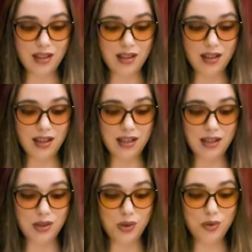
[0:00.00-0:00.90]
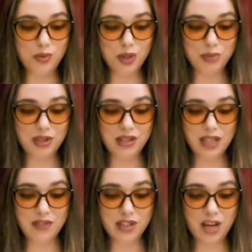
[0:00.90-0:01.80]
And I no more
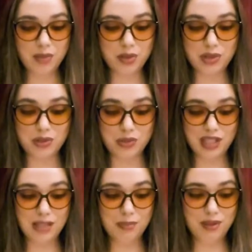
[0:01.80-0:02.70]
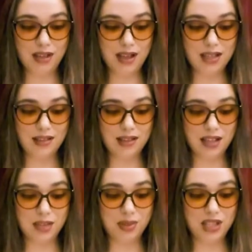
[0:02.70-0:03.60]
believe Topper was really blind than
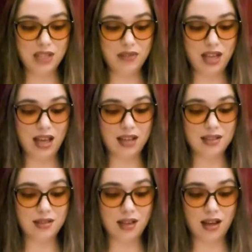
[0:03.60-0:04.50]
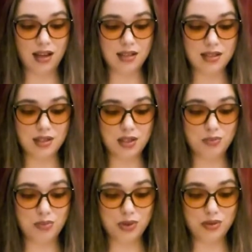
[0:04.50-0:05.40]
I believe he had his eyes in his
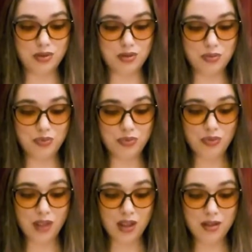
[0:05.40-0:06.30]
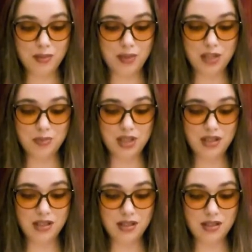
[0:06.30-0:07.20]
boots. My
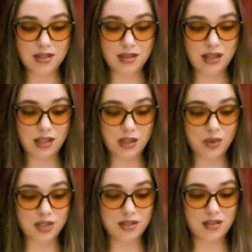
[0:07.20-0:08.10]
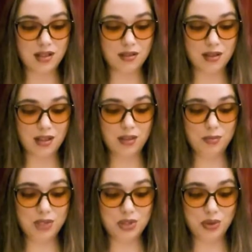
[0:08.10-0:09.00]
opinion is that it was a done thing
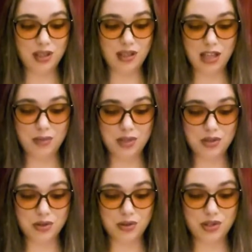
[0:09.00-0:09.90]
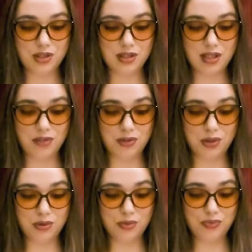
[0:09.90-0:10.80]
between him and Scrooge's
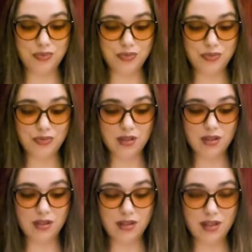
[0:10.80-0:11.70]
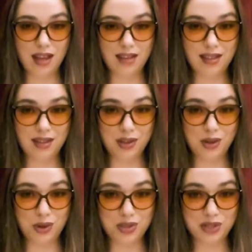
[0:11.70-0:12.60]
nephew, and that the
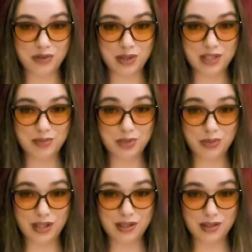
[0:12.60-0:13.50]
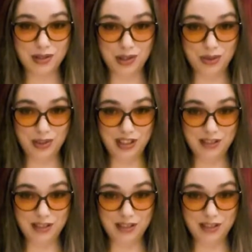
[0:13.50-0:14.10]
ghost of Christmas present knew it.